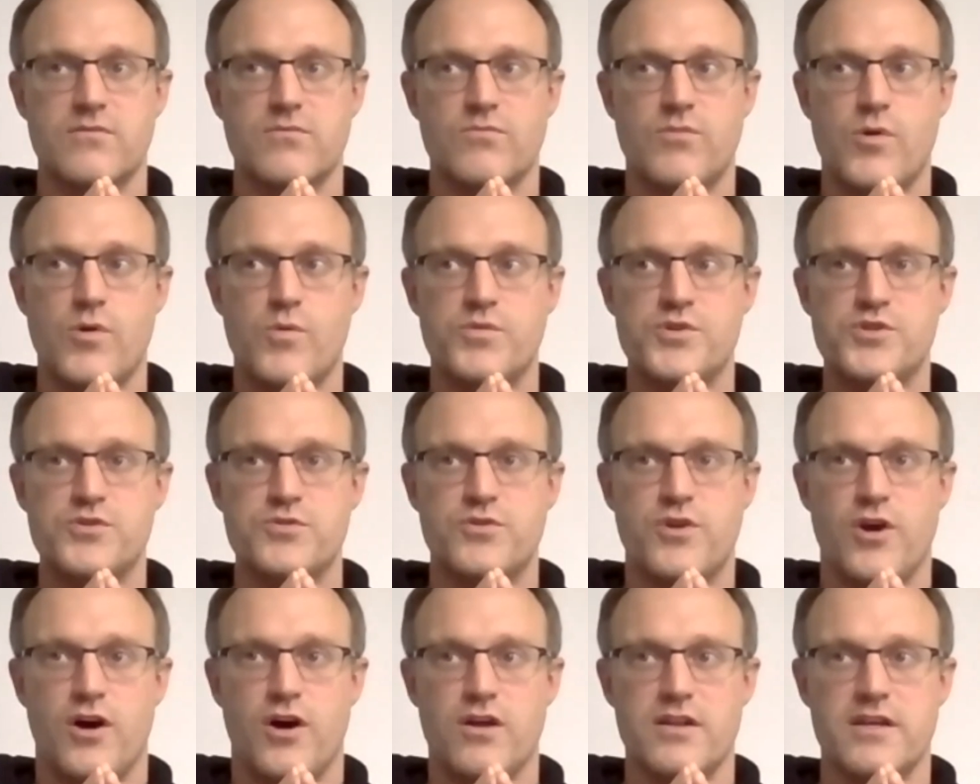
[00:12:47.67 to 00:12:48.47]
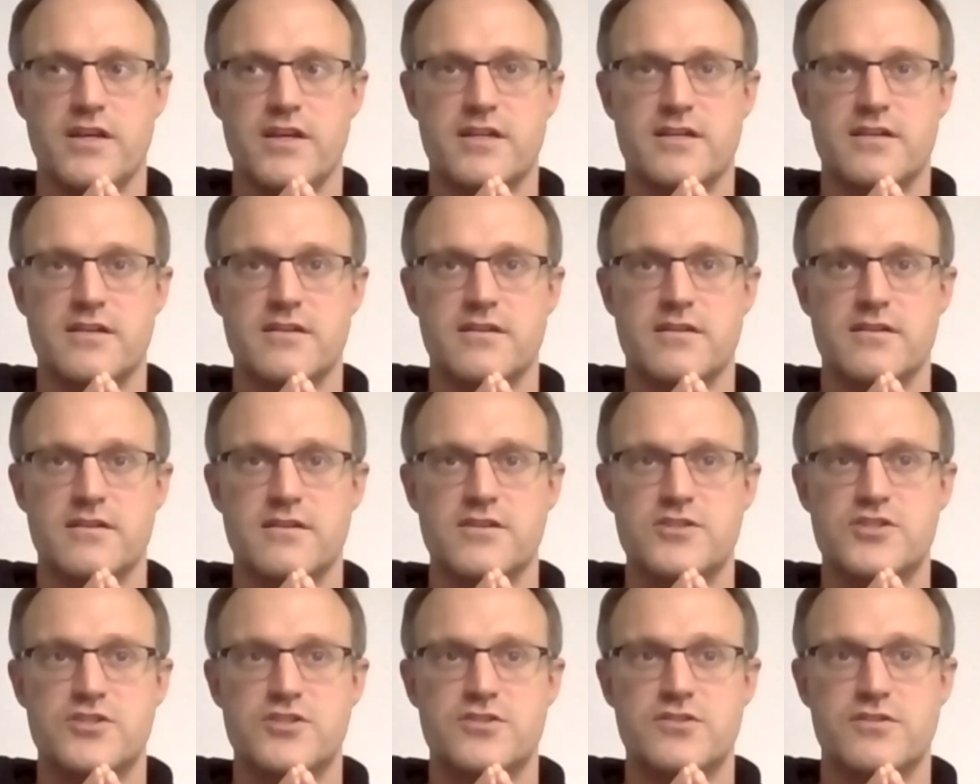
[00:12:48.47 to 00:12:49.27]
what would you call it,
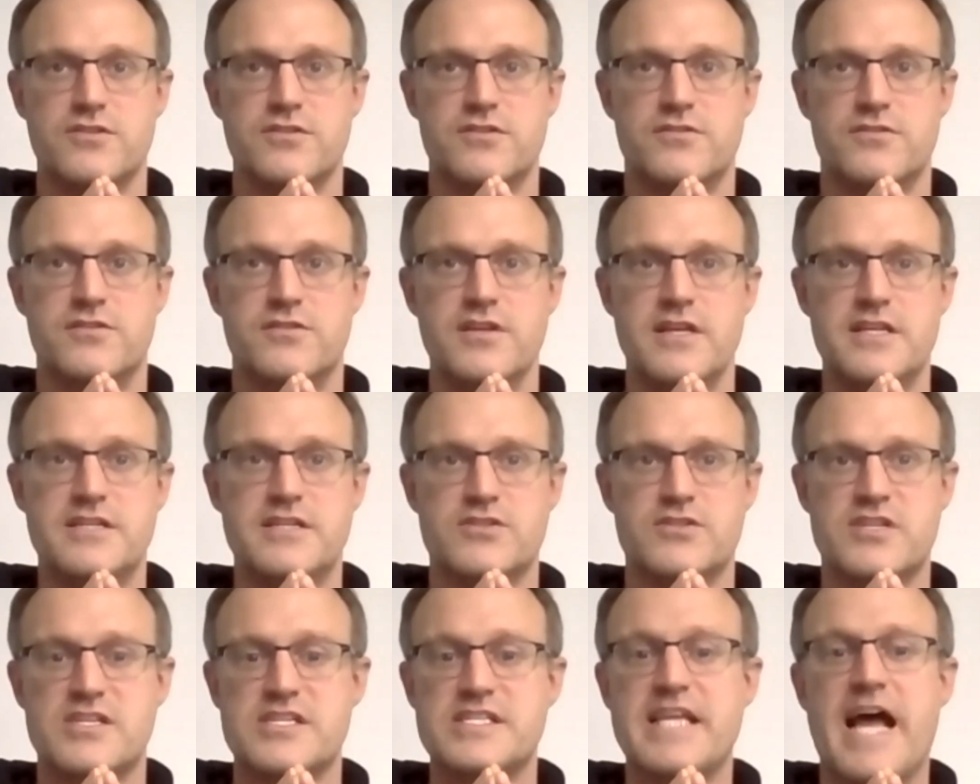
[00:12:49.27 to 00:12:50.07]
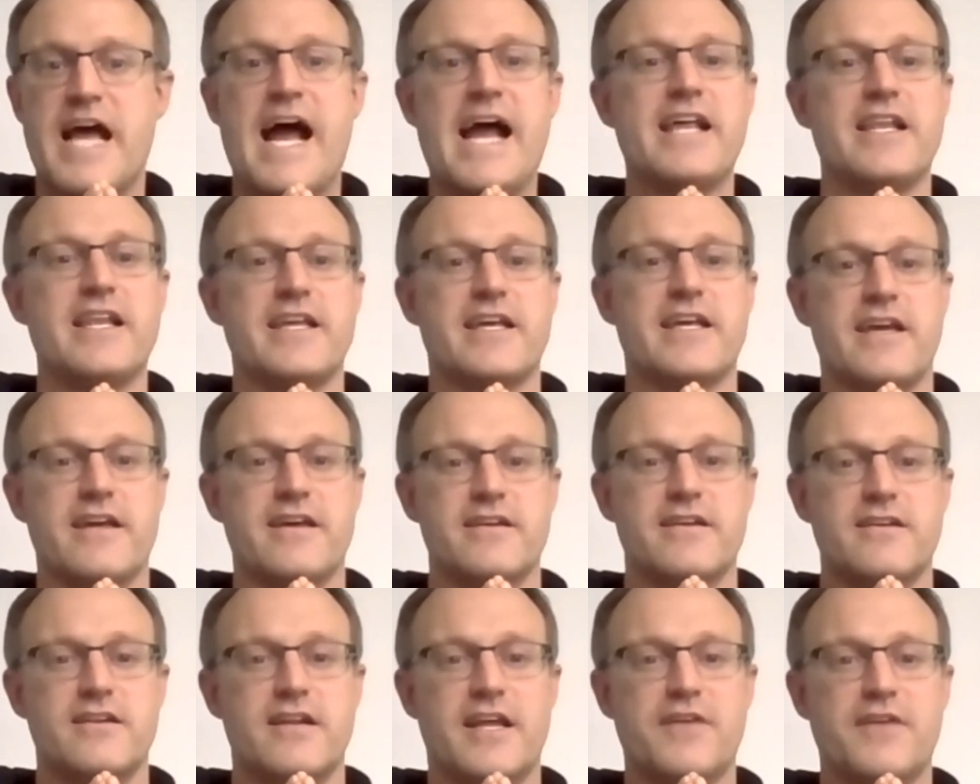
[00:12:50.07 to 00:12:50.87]
is styling
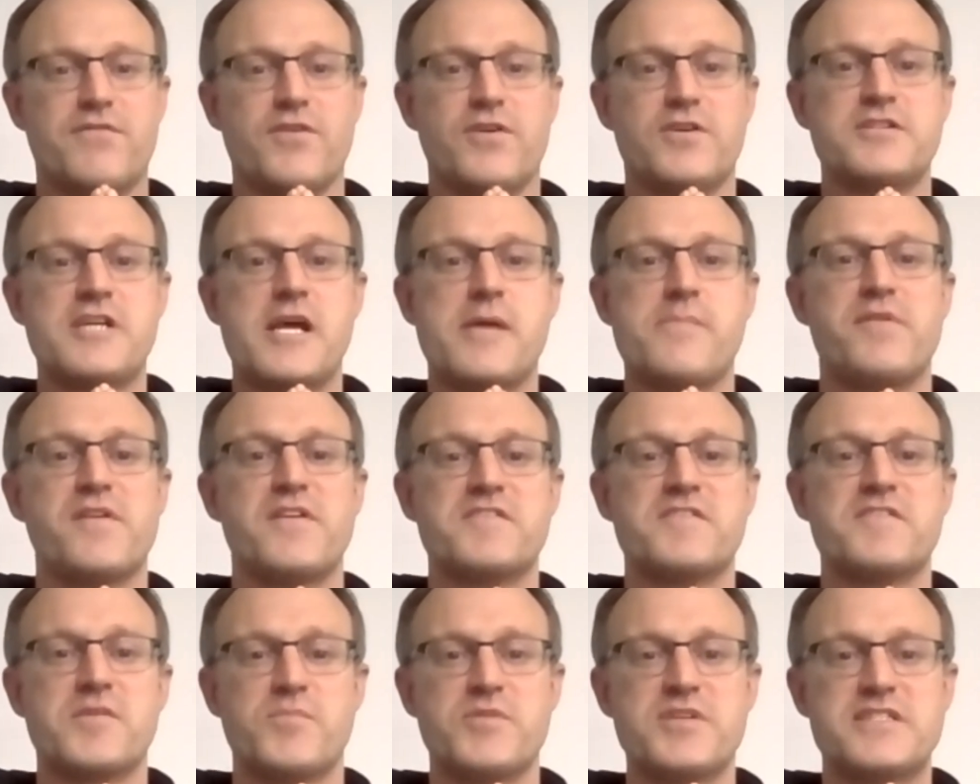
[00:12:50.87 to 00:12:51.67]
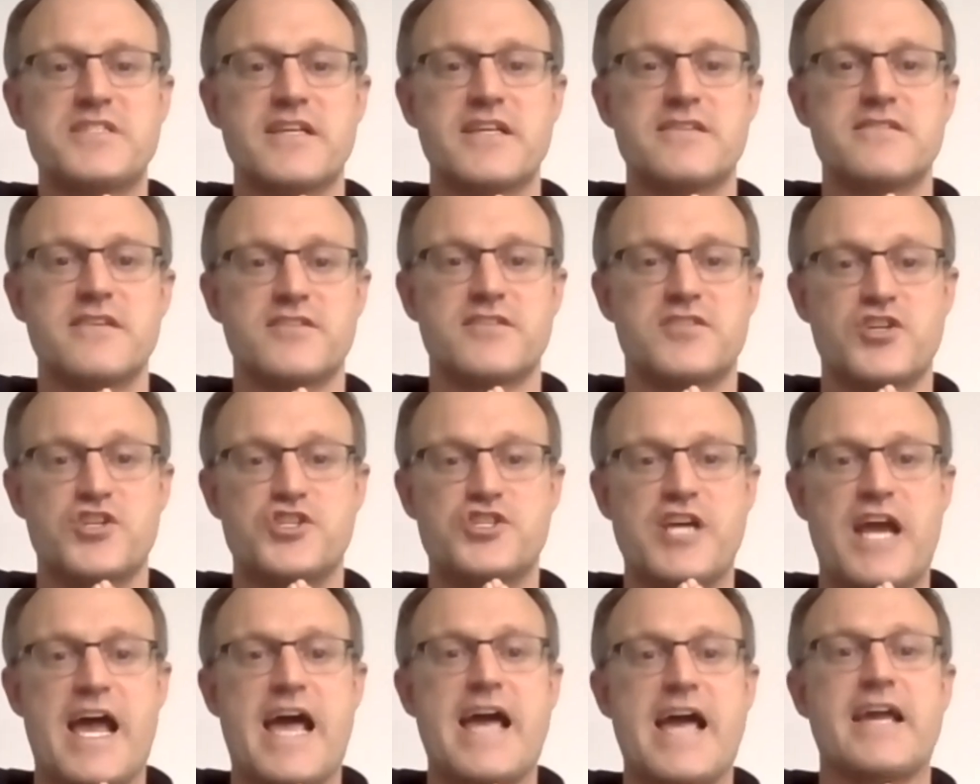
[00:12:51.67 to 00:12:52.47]
it. Like, for example, if someone sends us a
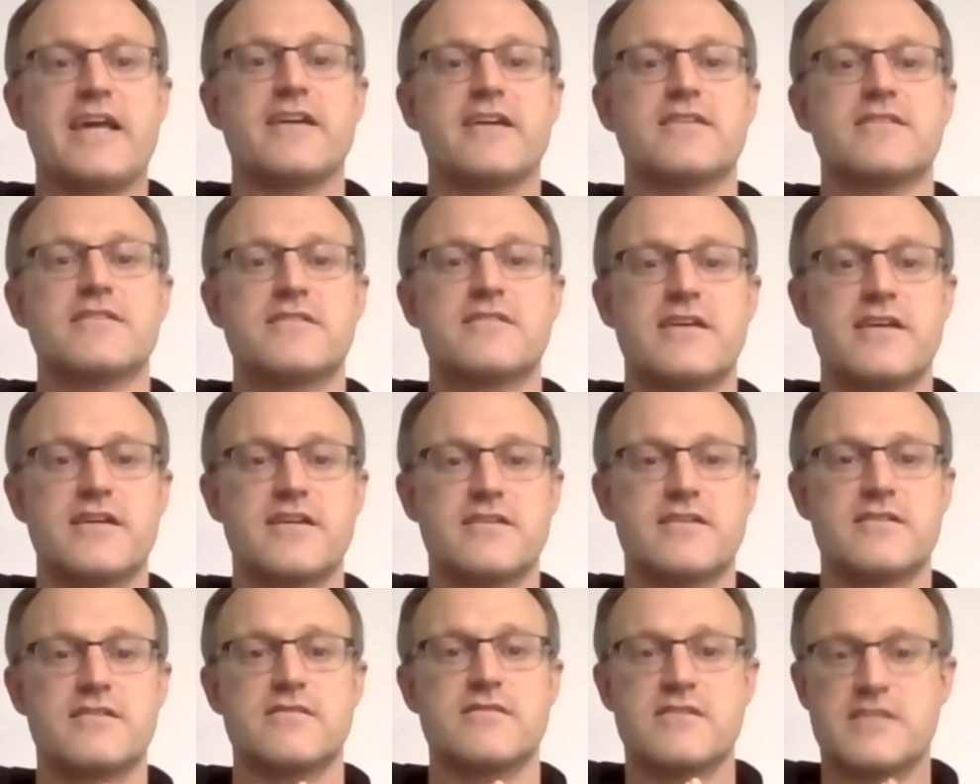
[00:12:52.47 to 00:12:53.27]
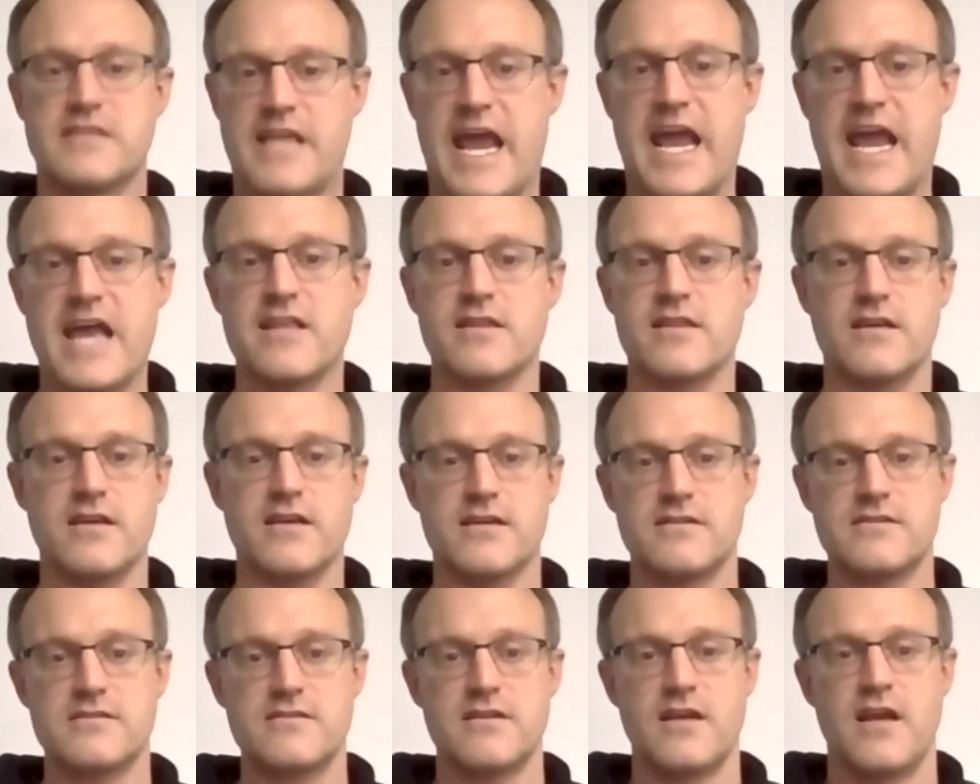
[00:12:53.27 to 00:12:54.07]
jacket and says, scan
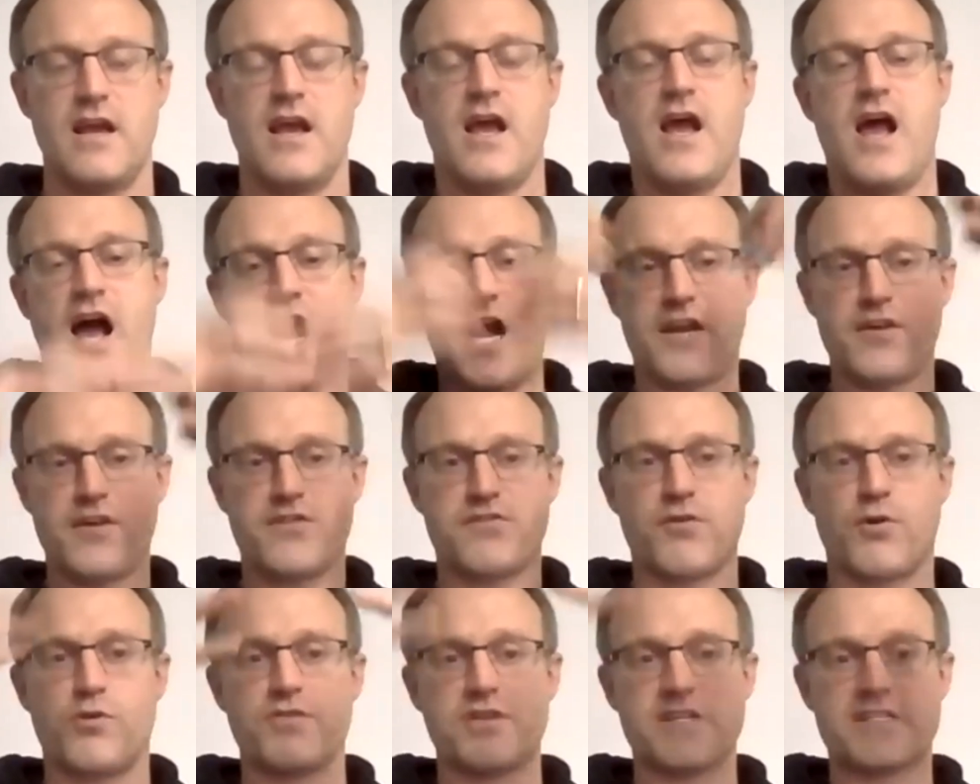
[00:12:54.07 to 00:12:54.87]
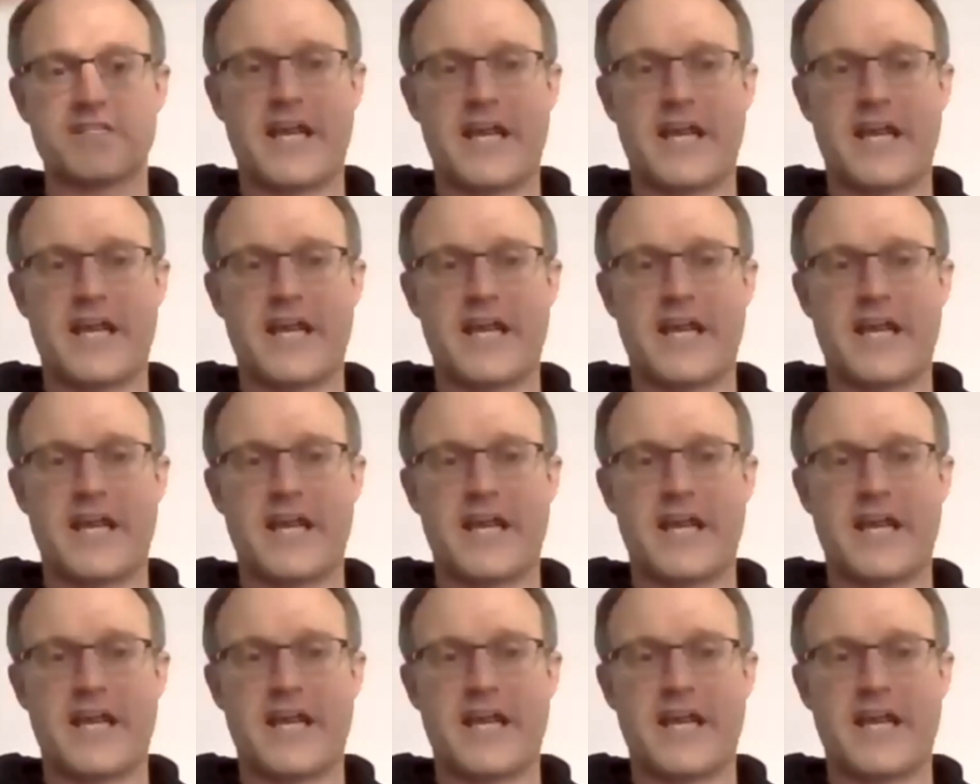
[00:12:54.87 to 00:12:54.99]
this, I could throw it in the